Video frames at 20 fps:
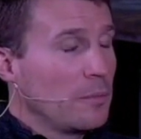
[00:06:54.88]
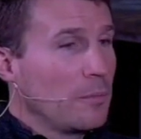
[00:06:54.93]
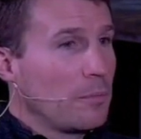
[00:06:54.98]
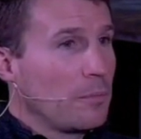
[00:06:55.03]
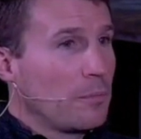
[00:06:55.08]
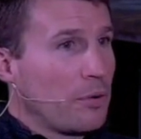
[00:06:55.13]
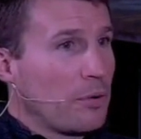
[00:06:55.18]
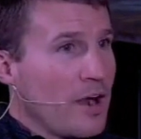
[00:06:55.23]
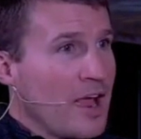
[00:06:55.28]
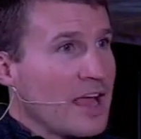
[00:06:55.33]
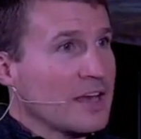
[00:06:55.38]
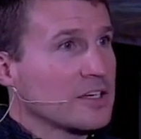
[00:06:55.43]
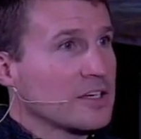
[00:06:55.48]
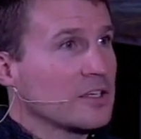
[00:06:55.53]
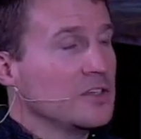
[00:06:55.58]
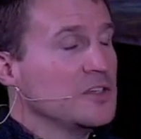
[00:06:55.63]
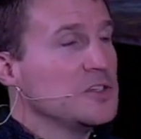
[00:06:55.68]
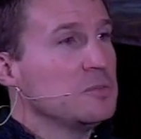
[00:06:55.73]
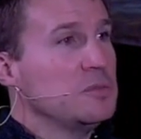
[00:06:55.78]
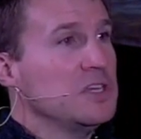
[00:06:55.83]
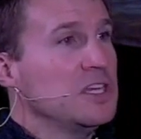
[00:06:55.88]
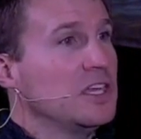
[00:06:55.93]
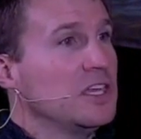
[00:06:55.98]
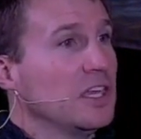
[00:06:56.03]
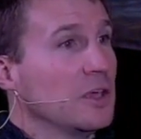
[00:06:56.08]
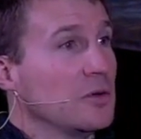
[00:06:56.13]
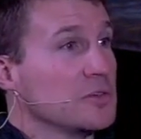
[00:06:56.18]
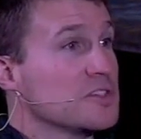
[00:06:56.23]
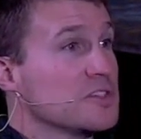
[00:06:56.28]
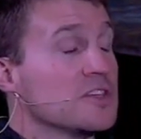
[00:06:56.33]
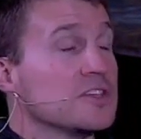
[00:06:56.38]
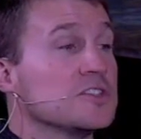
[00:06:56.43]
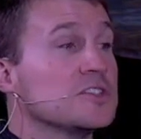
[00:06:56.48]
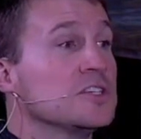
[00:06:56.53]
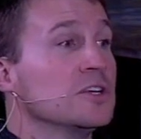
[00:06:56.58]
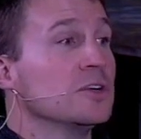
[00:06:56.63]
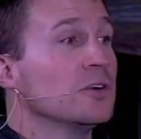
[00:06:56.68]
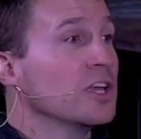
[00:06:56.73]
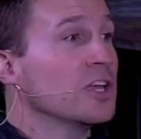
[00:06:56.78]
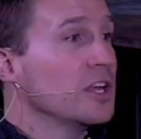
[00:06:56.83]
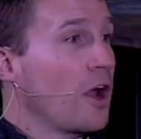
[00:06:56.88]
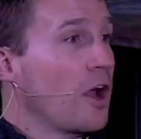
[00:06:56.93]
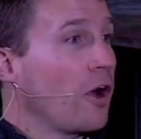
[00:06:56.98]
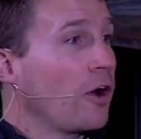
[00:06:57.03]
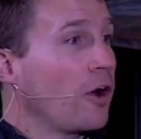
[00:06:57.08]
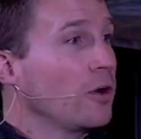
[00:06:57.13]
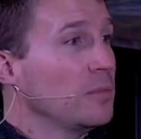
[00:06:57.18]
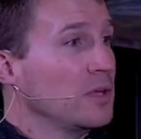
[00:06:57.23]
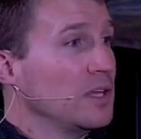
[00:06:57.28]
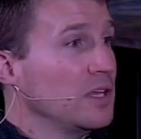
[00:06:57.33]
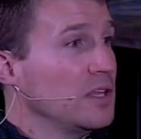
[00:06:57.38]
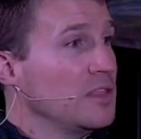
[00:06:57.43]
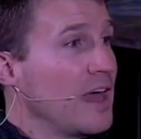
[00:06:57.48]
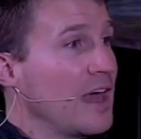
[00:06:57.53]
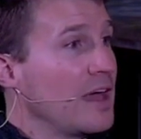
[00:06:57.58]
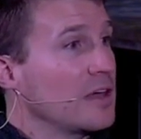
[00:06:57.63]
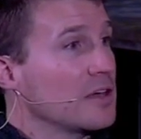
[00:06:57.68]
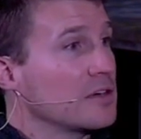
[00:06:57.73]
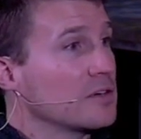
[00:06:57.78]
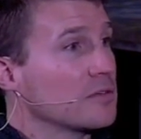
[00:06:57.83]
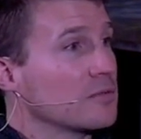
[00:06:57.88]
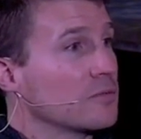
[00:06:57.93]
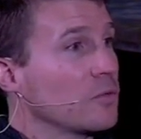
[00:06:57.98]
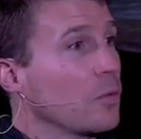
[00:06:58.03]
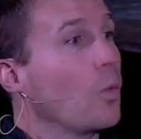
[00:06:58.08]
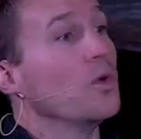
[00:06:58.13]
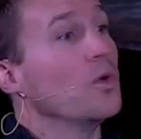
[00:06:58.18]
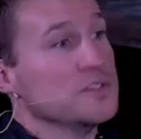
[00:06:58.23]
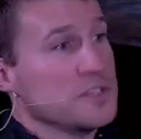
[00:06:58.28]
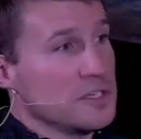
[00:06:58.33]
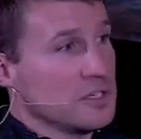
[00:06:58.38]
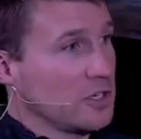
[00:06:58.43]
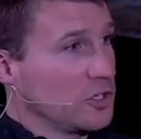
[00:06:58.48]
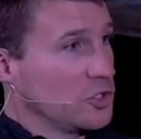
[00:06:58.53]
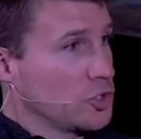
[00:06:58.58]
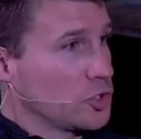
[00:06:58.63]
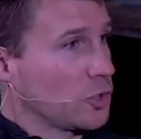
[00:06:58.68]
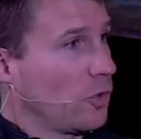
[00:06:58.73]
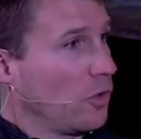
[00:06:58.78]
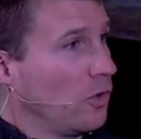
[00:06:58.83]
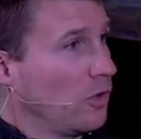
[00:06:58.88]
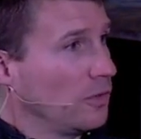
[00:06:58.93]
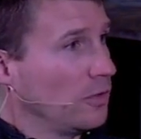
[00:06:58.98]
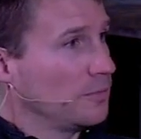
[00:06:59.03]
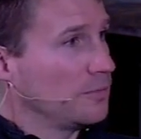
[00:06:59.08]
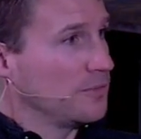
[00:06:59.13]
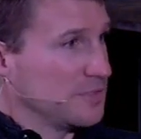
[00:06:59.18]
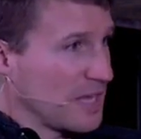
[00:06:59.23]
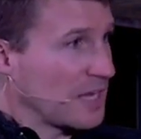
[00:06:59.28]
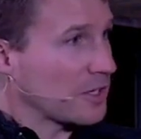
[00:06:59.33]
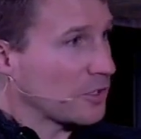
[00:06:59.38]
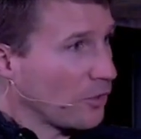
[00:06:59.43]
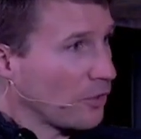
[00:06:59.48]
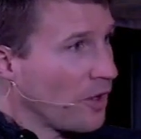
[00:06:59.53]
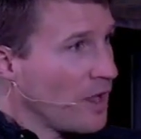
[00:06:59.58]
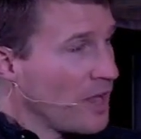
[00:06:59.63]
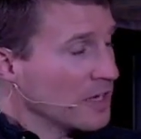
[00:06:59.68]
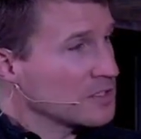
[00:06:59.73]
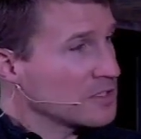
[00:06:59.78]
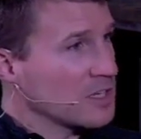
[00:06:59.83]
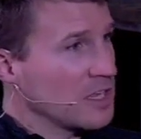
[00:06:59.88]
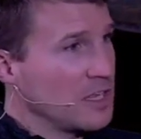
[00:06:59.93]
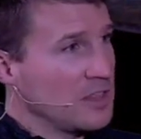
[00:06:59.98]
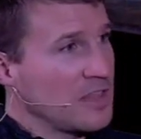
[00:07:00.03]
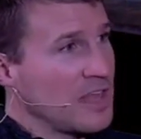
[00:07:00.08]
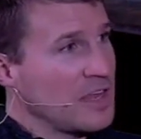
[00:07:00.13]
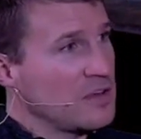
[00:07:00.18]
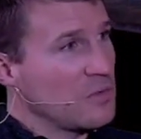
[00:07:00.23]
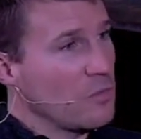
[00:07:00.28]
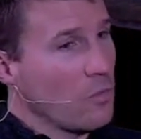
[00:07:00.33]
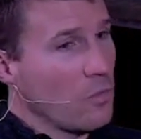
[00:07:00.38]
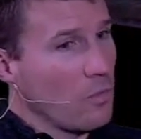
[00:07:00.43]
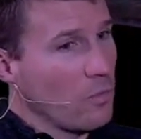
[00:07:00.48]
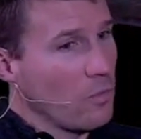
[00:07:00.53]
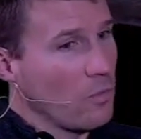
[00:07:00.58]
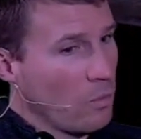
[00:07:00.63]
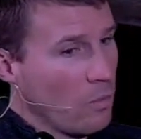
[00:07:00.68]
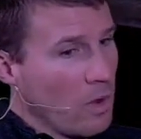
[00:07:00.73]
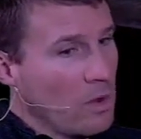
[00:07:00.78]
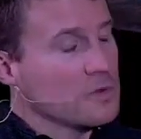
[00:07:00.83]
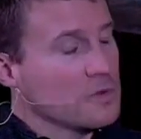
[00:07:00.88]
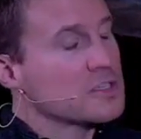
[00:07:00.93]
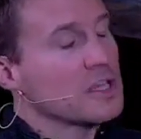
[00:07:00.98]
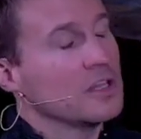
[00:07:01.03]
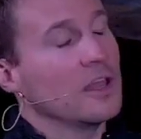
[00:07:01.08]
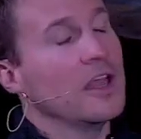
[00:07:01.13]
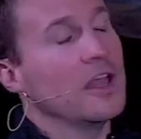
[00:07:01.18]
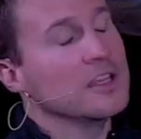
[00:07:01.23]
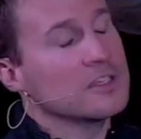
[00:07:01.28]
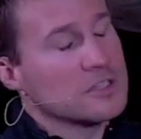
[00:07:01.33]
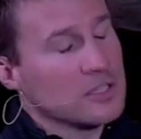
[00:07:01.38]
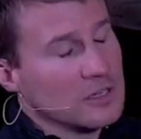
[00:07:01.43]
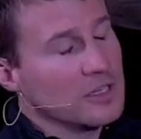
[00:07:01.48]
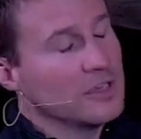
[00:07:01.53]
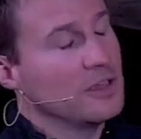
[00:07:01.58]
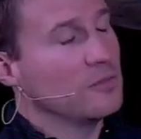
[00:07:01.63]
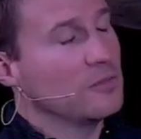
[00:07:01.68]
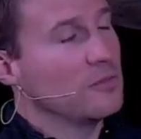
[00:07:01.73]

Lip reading: practically speaking, it was the Syrian army that was in control. Is that correct? And then what was it like to live